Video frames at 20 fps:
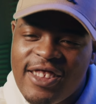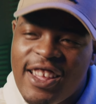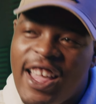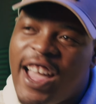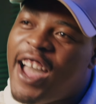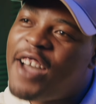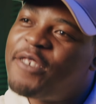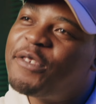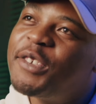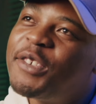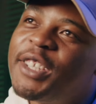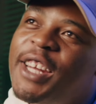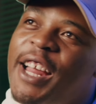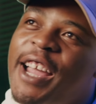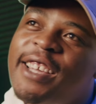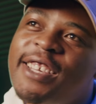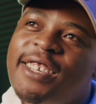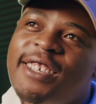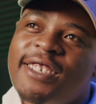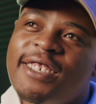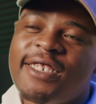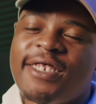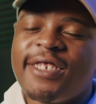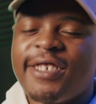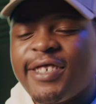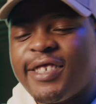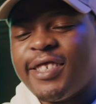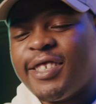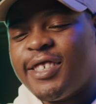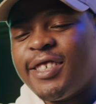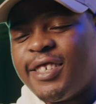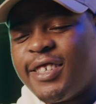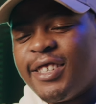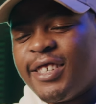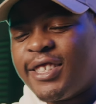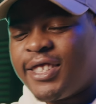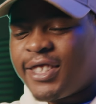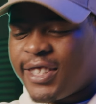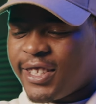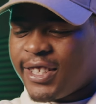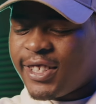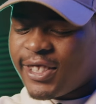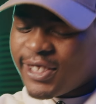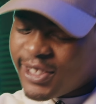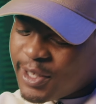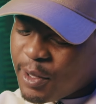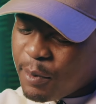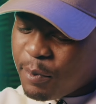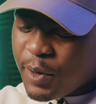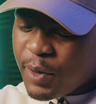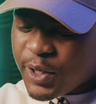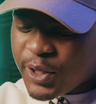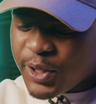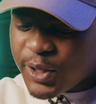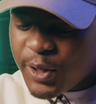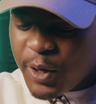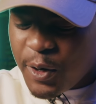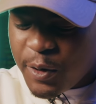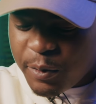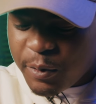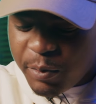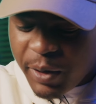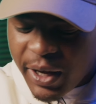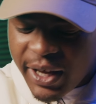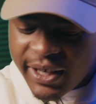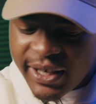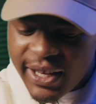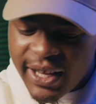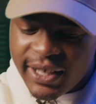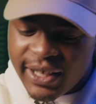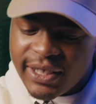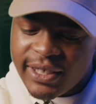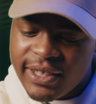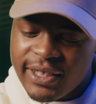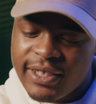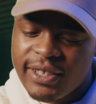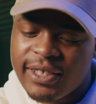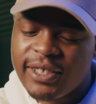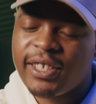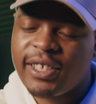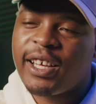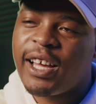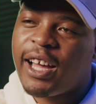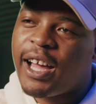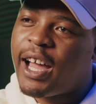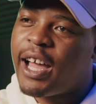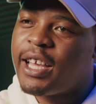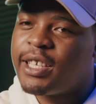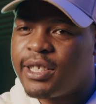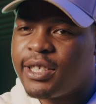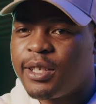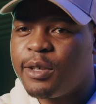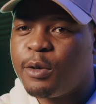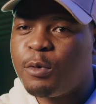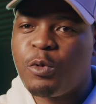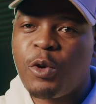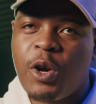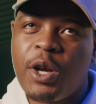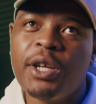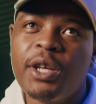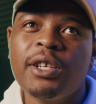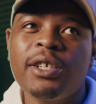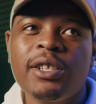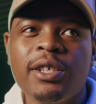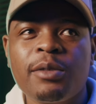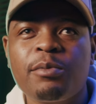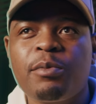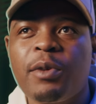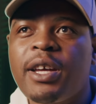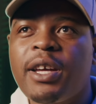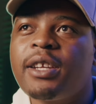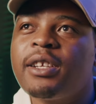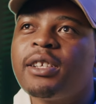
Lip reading: I feel like it's still a stepping stone, man. I celebrated it, but